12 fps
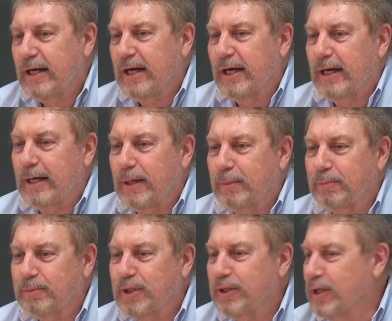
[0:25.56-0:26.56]
Um,
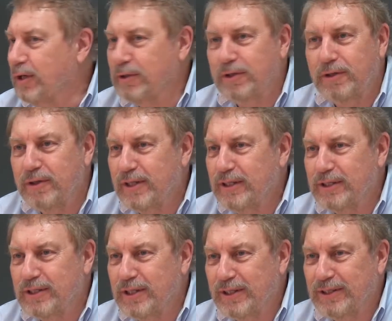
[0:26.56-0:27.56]
you don't do these
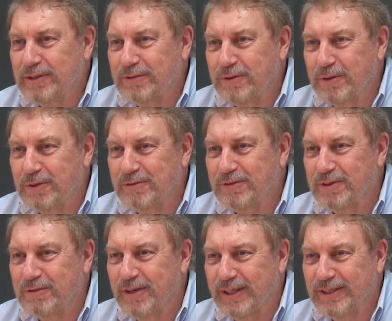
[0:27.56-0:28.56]
things for,
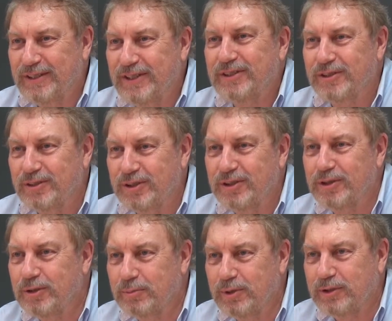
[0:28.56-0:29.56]
for recognition, you
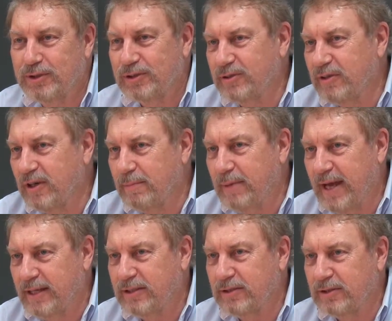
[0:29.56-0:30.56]
do it because you've got a
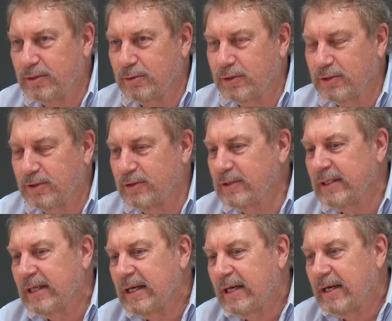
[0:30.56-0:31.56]
passion towards
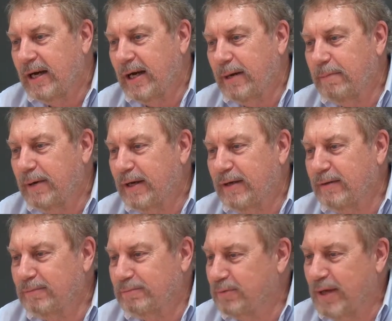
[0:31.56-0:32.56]
it. Um, but
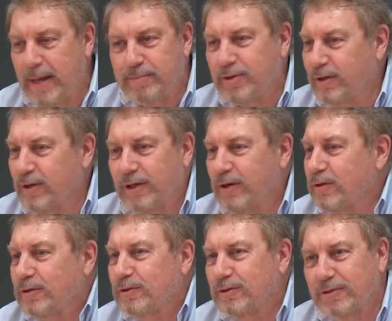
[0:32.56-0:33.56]
I'm absolutely
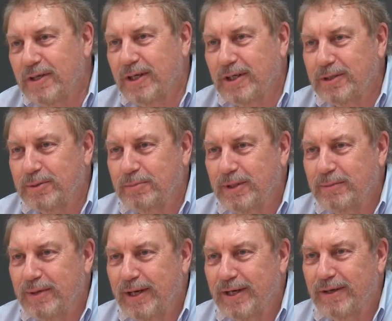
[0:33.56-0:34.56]
honoured uh, to be
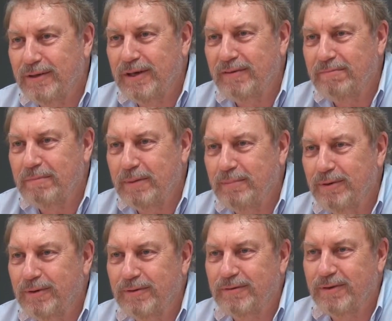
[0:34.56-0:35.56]
made a life
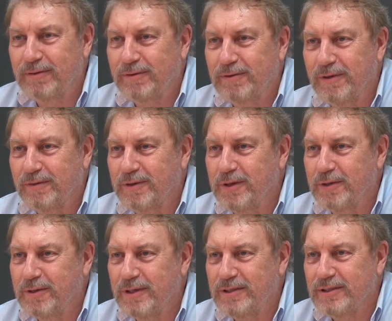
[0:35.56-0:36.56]
member of, of, of
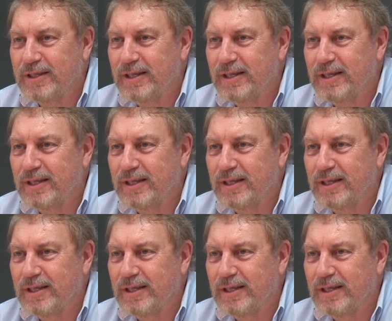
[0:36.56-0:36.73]
QCOSS.